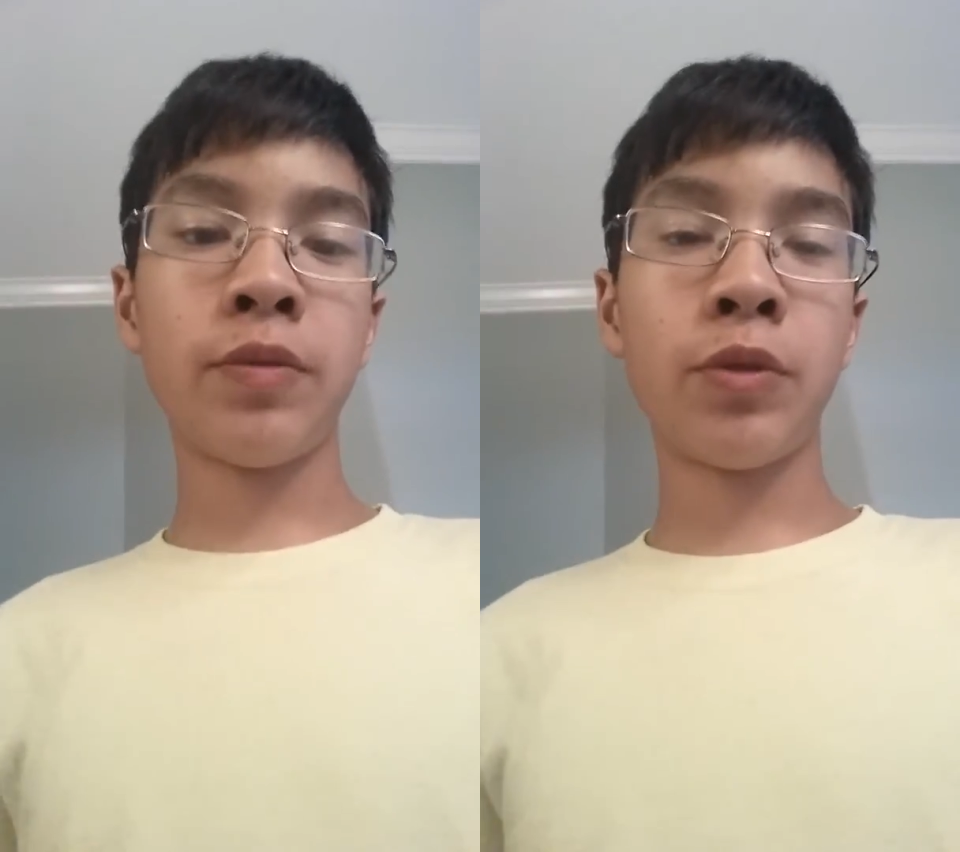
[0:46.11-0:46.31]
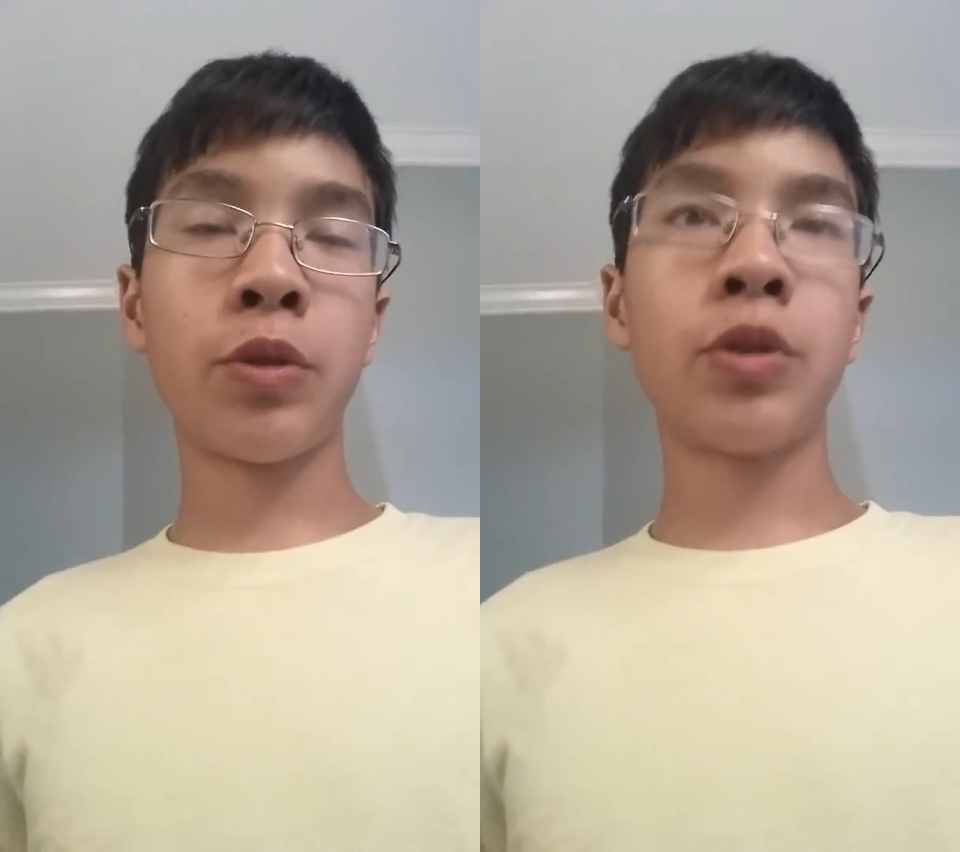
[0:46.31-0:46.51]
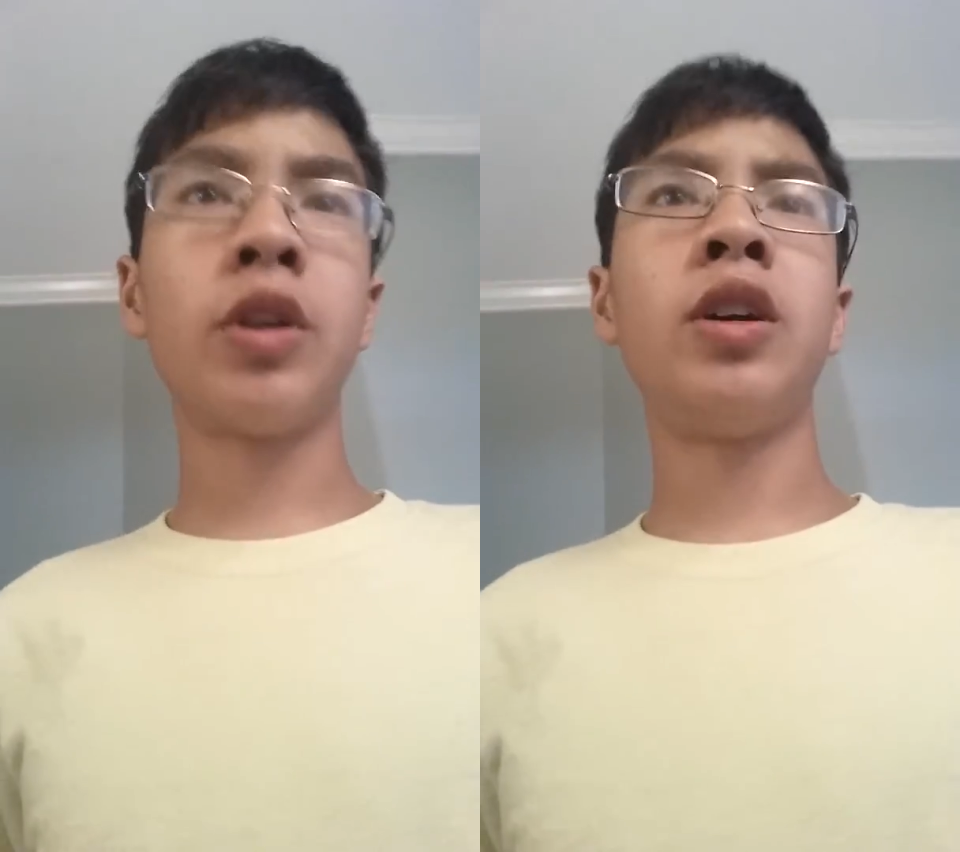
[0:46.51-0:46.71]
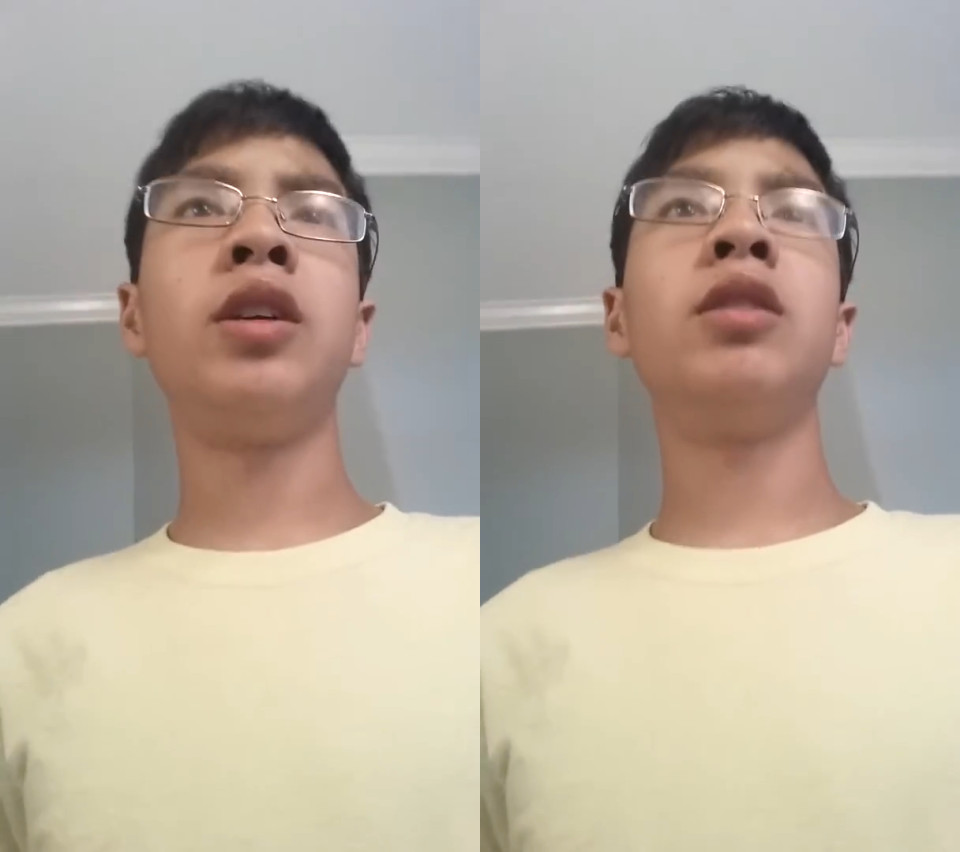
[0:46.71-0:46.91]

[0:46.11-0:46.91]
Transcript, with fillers: for